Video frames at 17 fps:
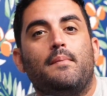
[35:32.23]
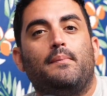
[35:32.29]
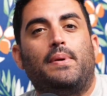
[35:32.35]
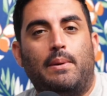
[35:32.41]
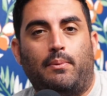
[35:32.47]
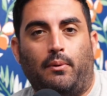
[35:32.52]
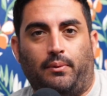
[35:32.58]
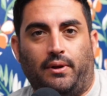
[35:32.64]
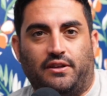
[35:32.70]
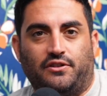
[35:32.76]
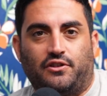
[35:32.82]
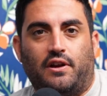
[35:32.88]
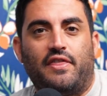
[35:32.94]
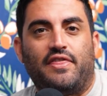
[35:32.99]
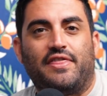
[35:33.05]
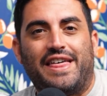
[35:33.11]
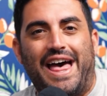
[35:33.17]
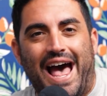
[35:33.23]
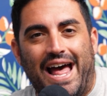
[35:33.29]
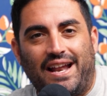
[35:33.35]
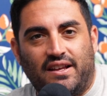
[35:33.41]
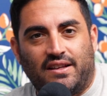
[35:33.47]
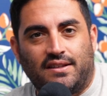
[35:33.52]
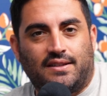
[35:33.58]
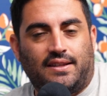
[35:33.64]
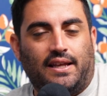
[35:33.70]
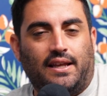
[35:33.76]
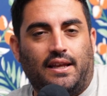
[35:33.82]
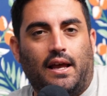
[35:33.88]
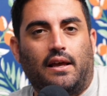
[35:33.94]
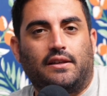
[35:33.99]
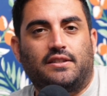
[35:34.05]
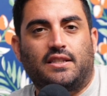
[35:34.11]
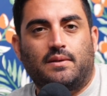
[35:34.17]
People pleaser. That is
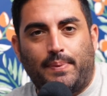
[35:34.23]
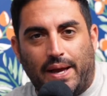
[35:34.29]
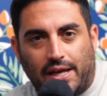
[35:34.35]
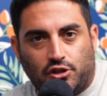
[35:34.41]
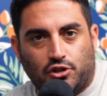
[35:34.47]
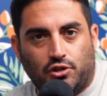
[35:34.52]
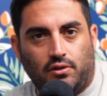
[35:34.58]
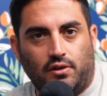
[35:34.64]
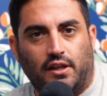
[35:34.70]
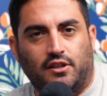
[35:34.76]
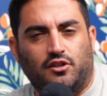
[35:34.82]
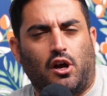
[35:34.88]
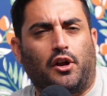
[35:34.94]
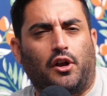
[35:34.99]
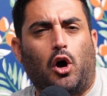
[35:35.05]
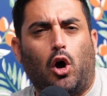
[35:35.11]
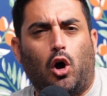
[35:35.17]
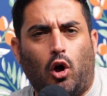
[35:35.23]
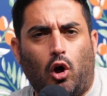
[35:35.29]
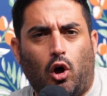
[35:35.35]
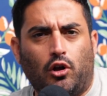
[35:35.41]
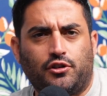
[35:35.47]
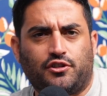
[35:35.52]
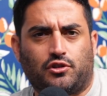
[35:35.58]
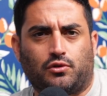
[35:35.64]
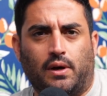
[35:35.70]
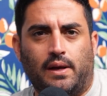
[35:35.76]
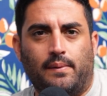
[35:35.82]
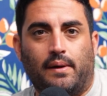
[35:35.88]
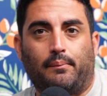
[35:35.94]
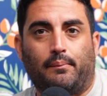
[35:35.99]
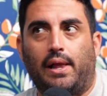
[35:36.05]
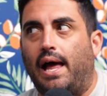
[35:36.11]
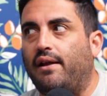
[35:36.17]
the special. It's on all
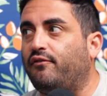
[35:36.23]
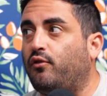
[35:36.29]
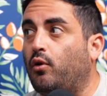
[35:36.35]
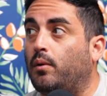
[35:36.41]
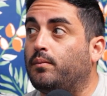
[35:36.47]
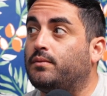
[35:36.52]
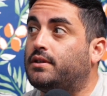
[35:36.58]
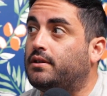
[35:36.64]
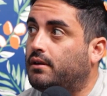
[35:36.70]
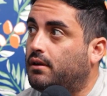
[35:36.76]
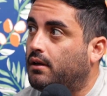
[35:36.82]
streaming platforms.